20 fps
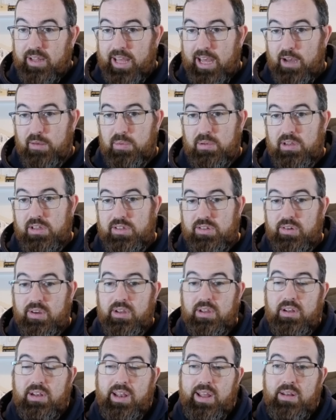capital, so I
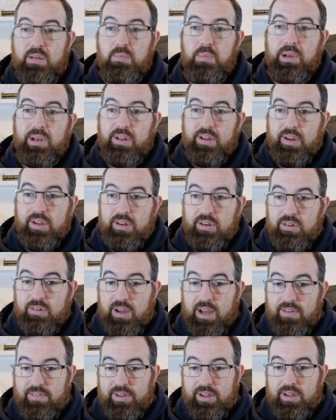could lend Bitcoin to
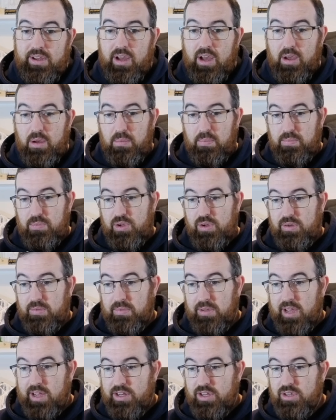Aave, I could
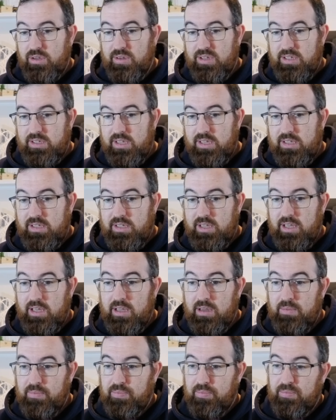get
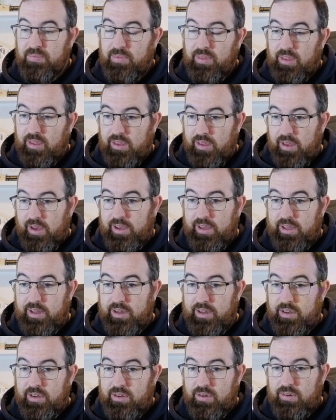USDC, I get
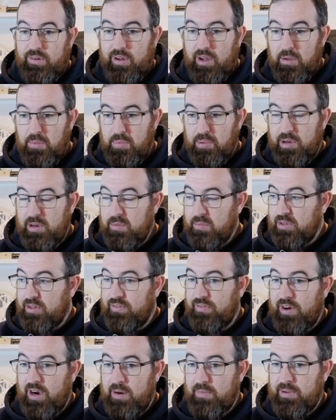into it, I pretty much
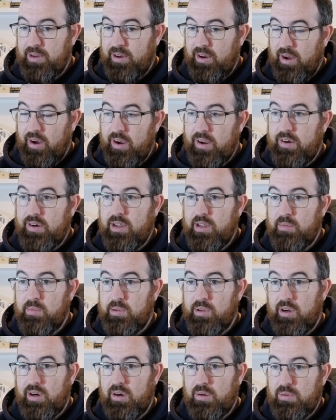farm it at a higher
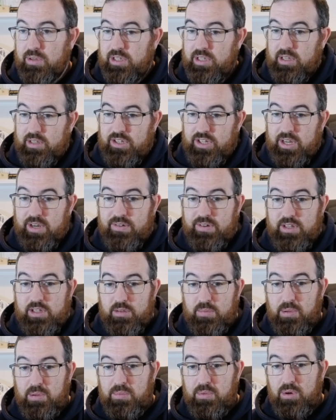APR, which generates
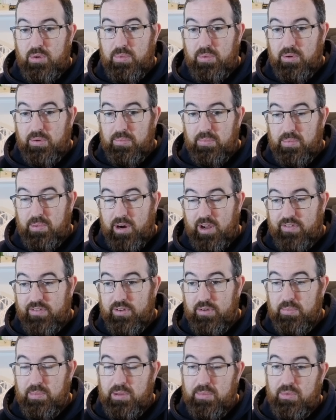a bit more
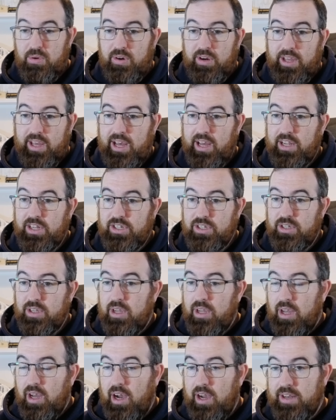profit, a bit more cash.
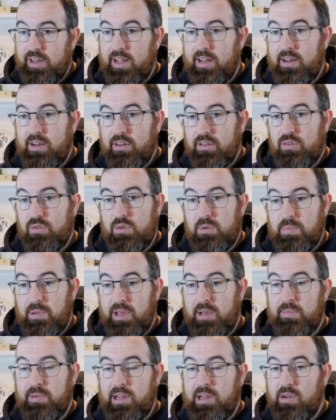I then look to
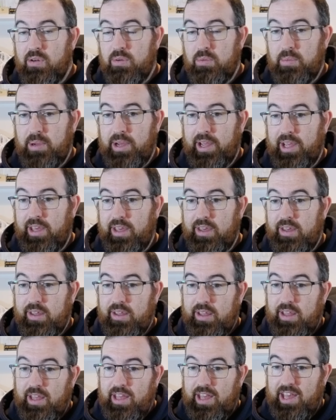repay my loan back
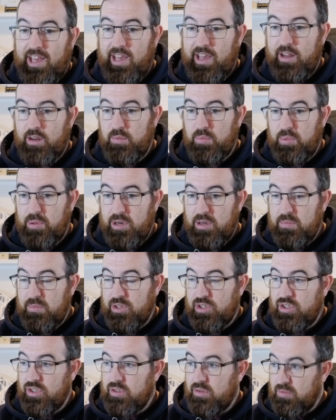and pretty
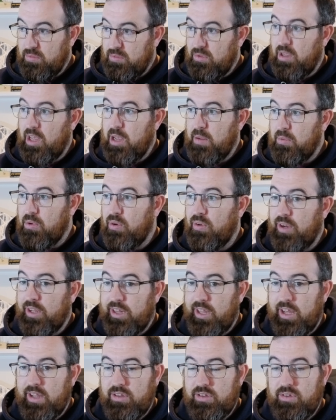much just keep going like
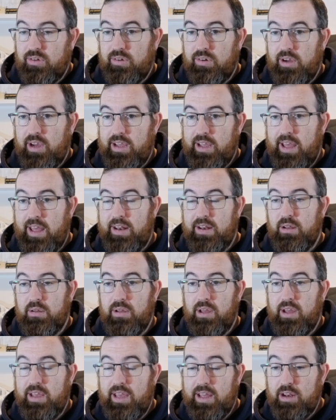that. So I end
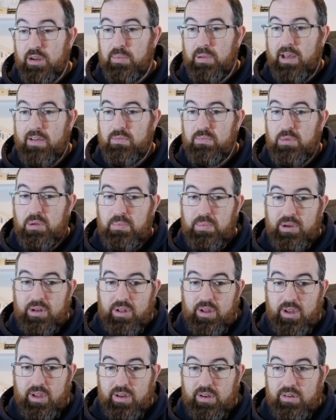up having my
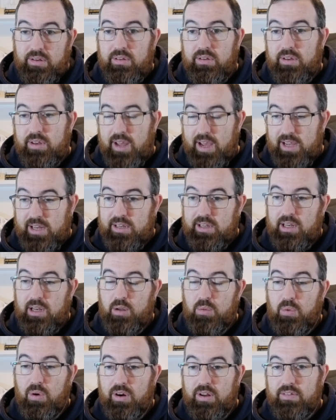Bitcoin technically
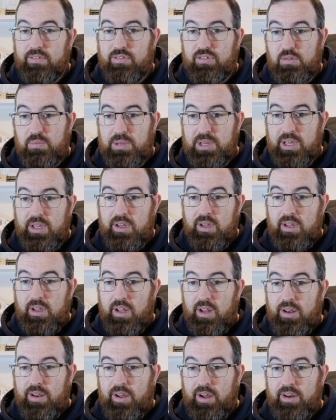working for me,
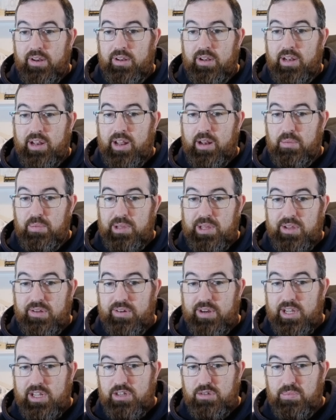not in an LP
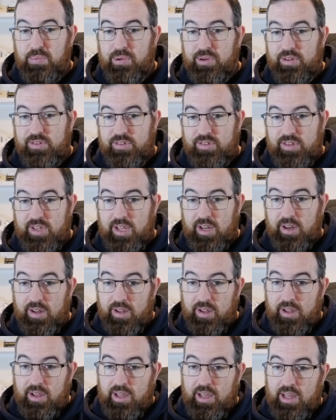range, but as I said,
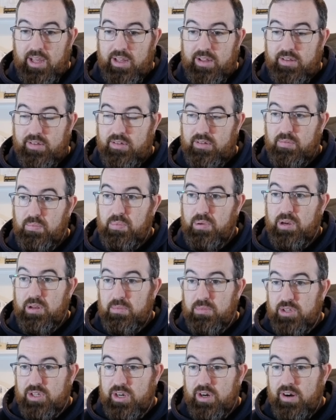it's pretty
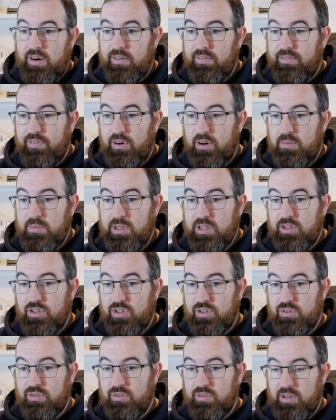much earning for me
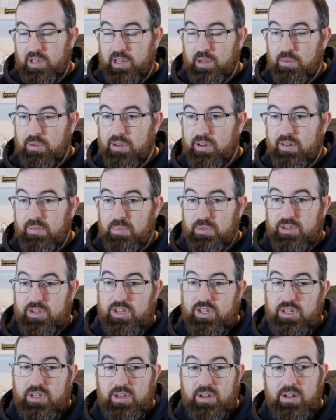through liquidity
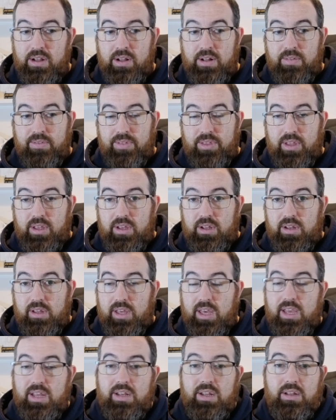position.
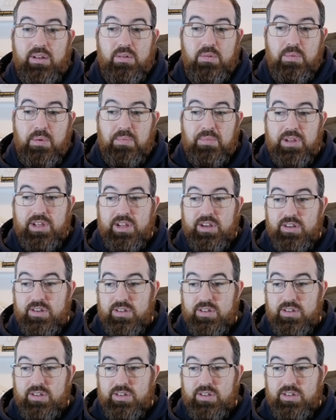Key thing to remember here